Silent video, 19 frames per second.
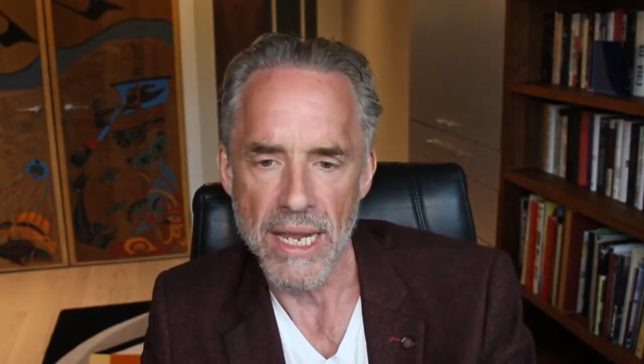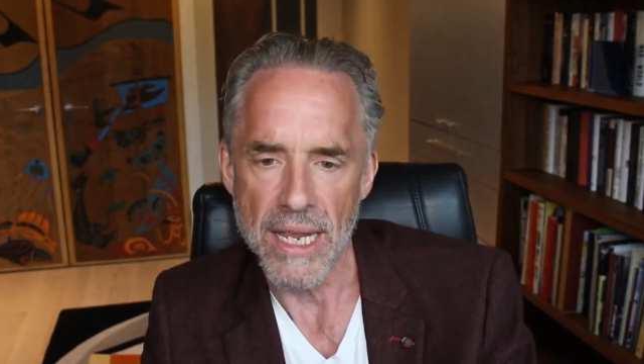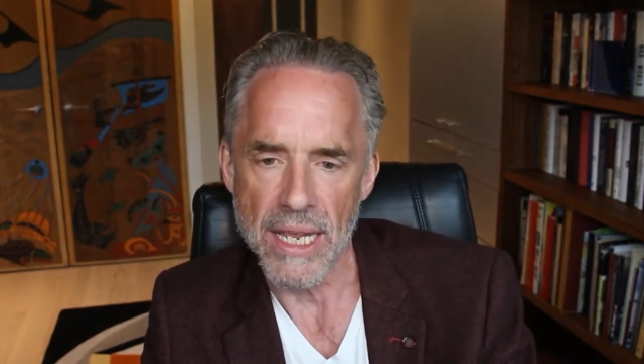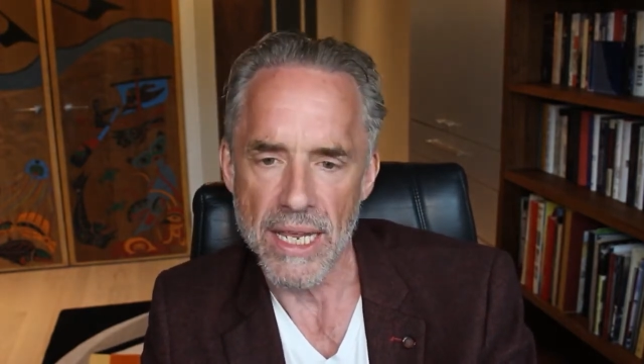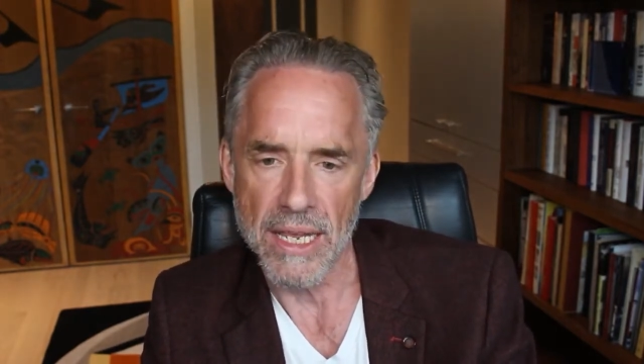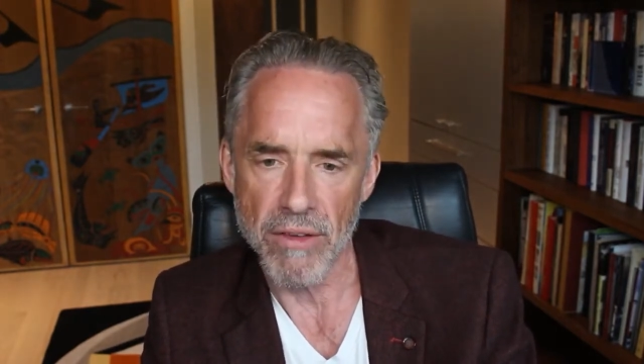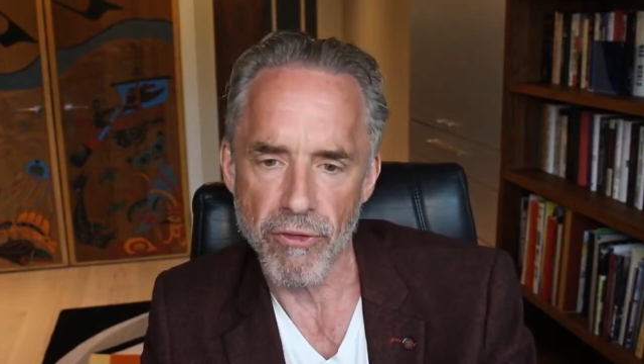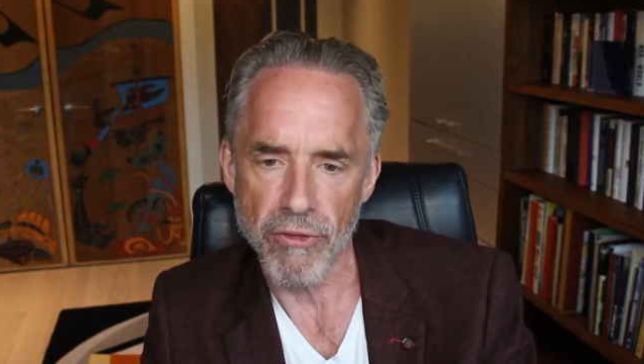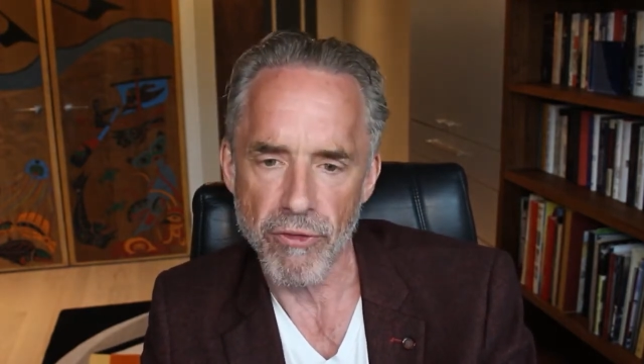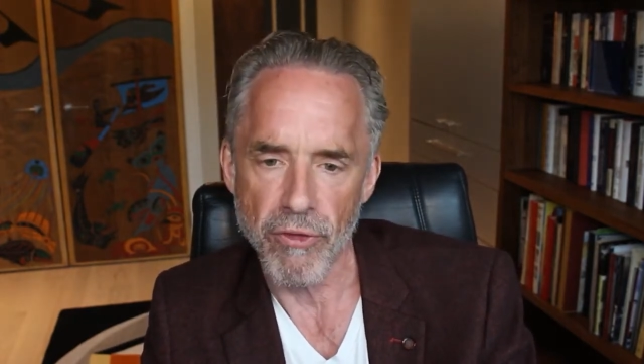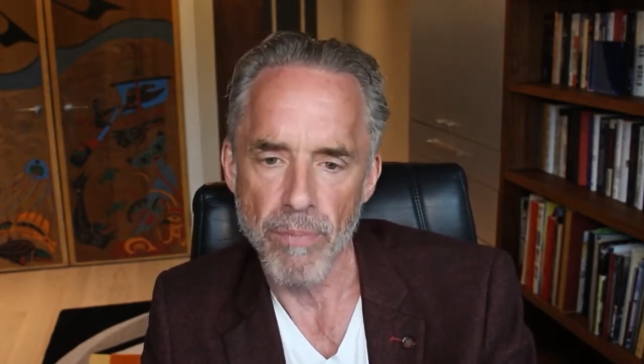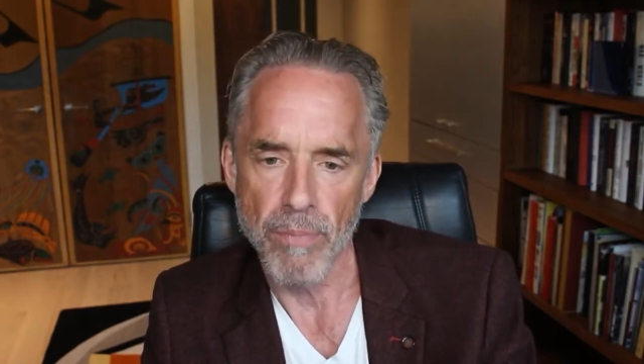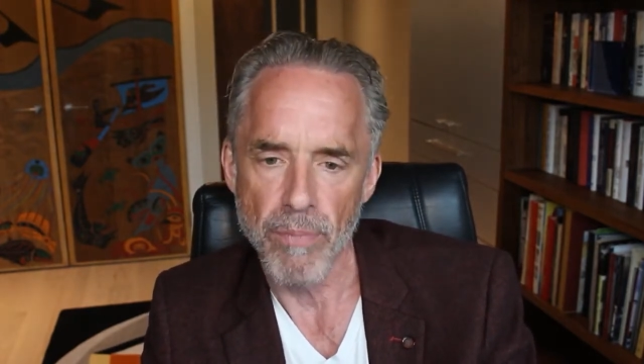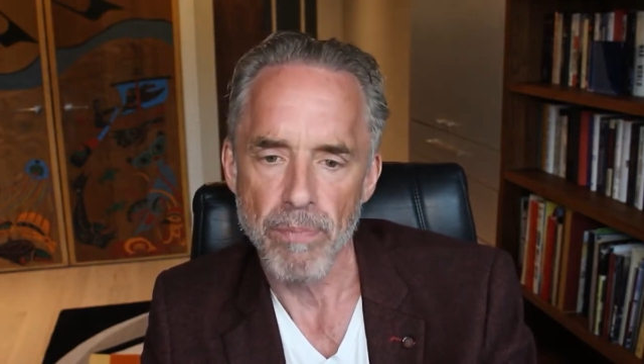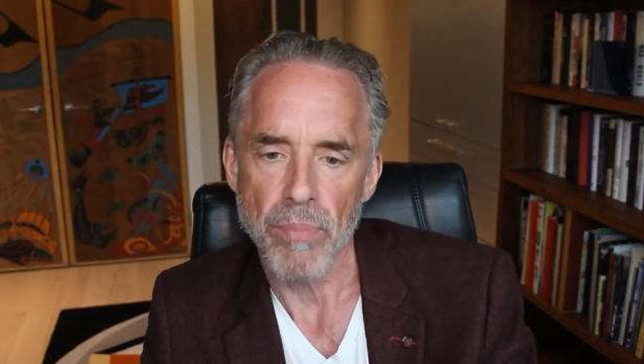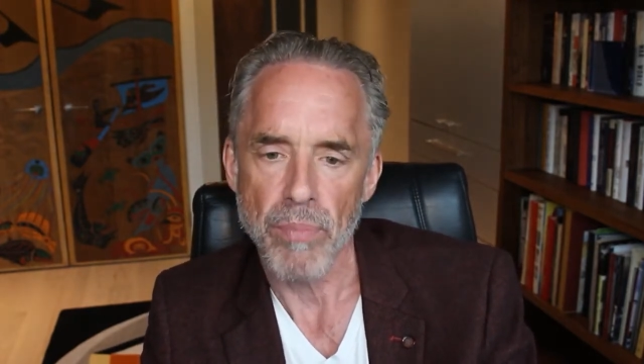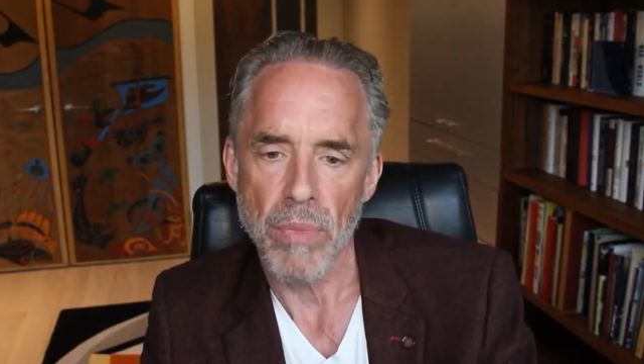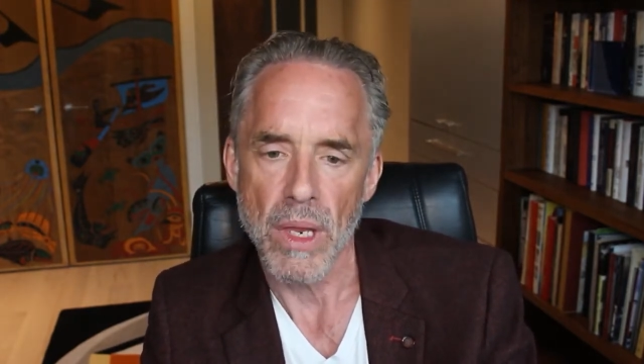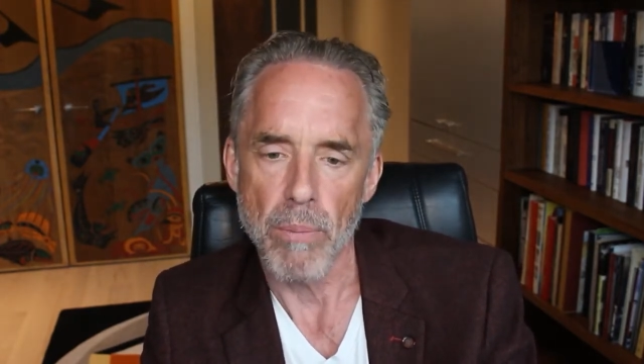if
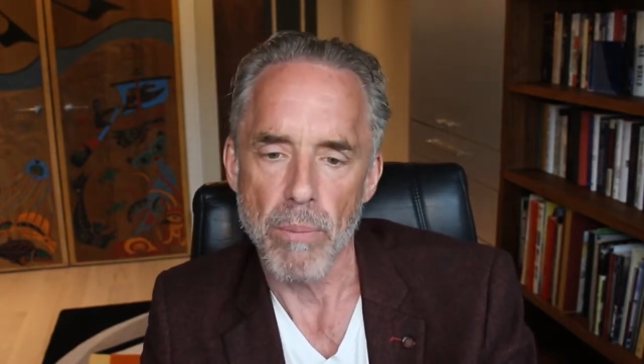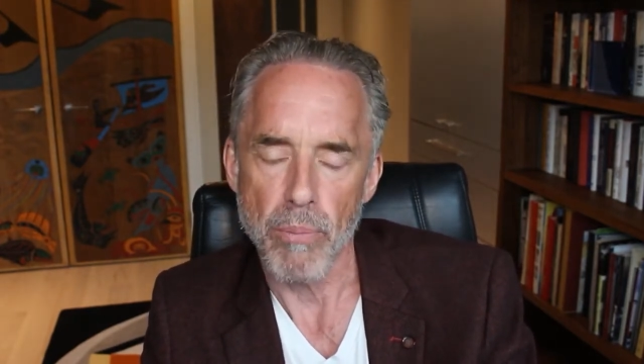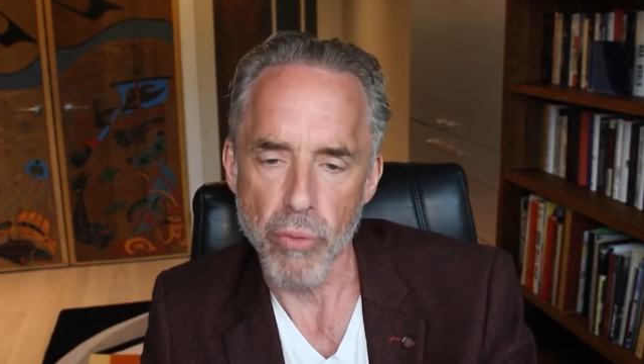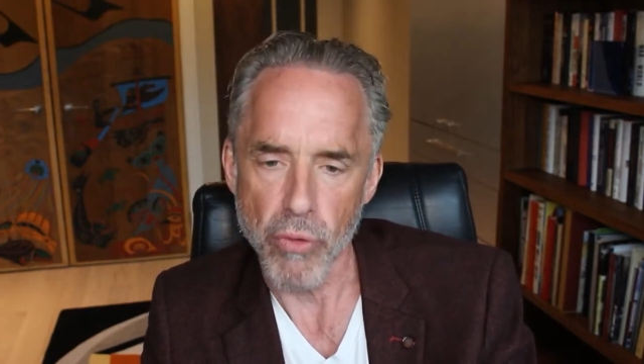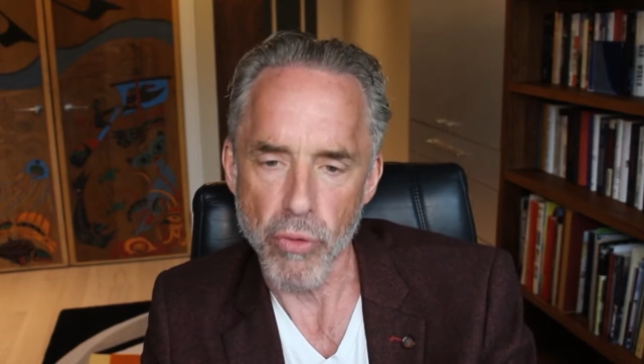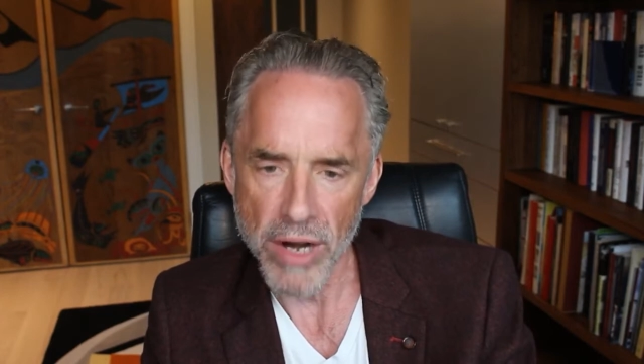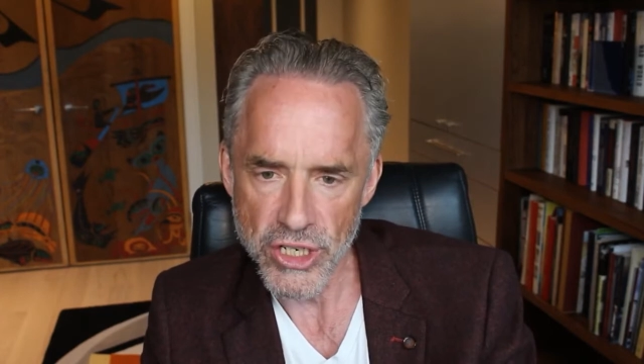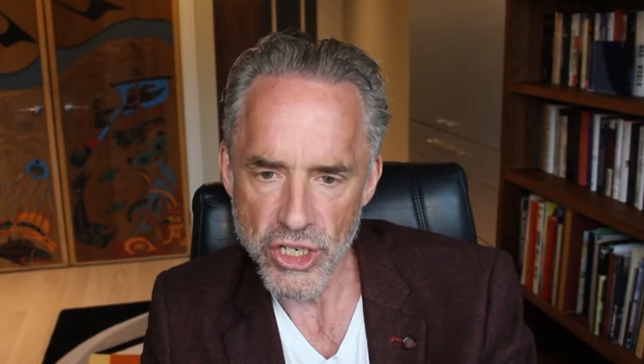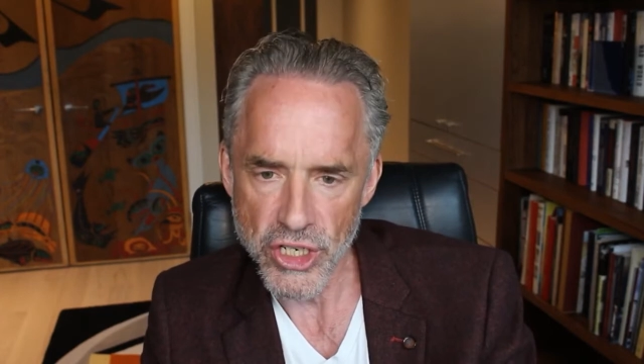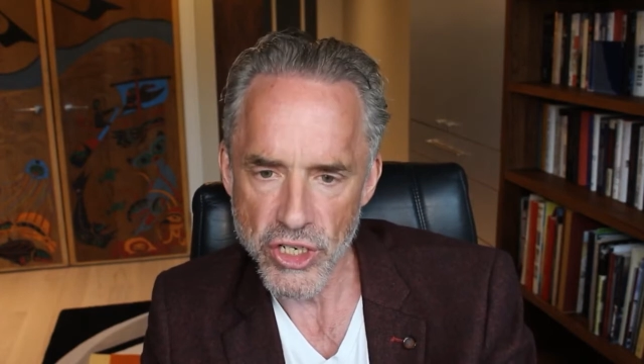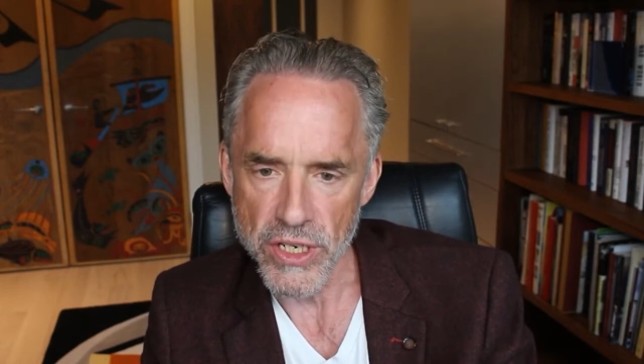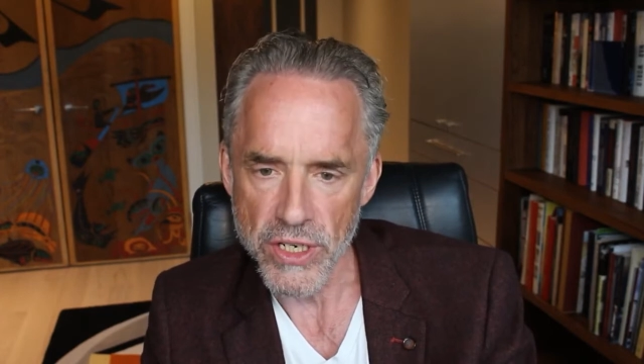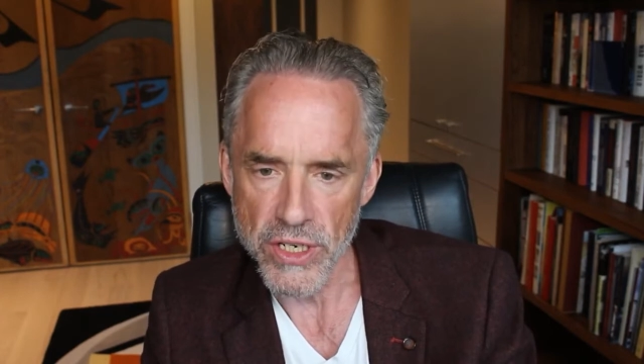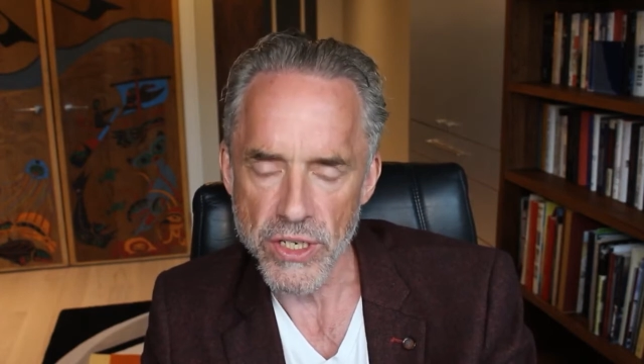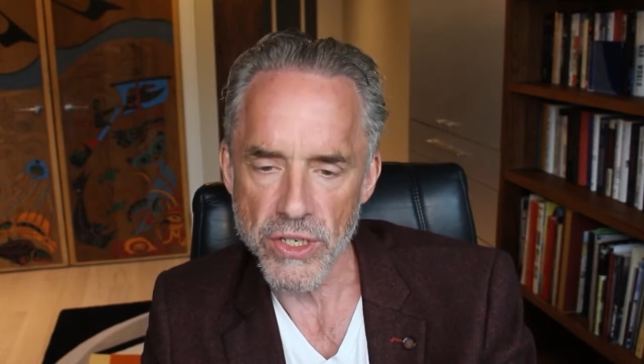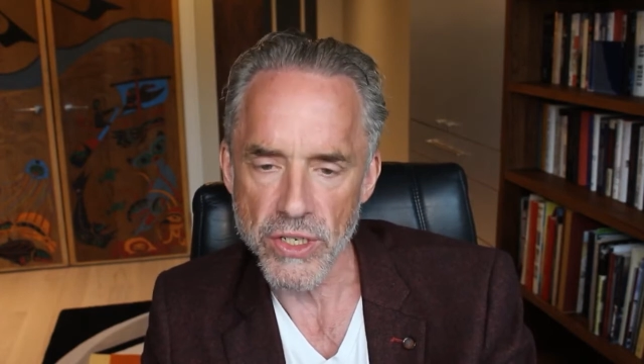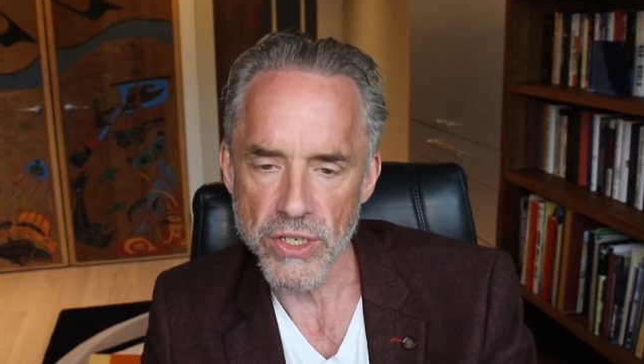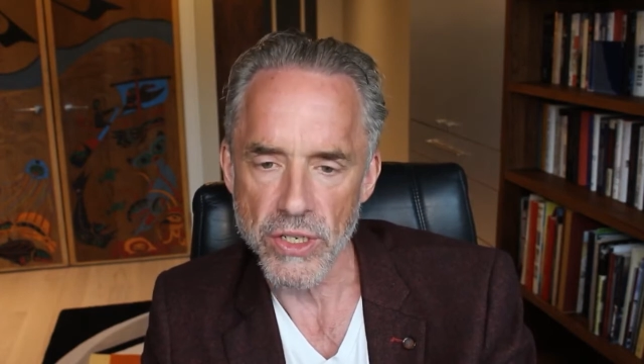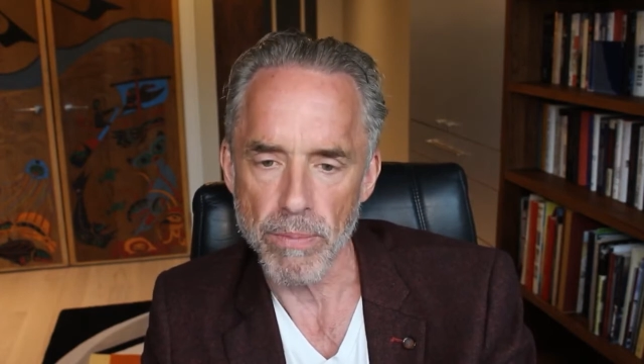
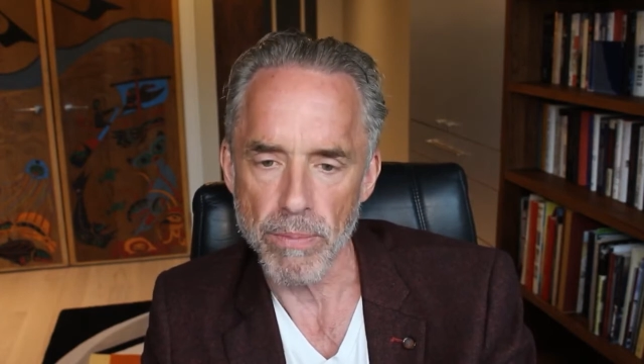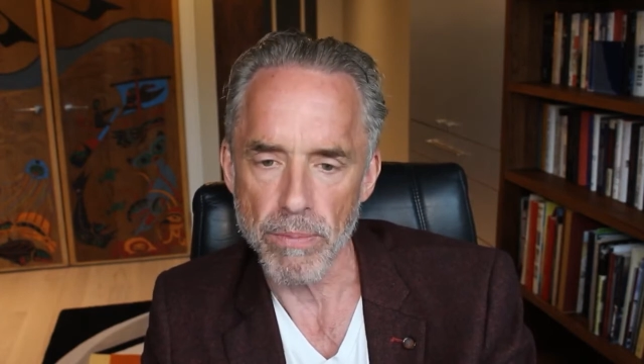prejudice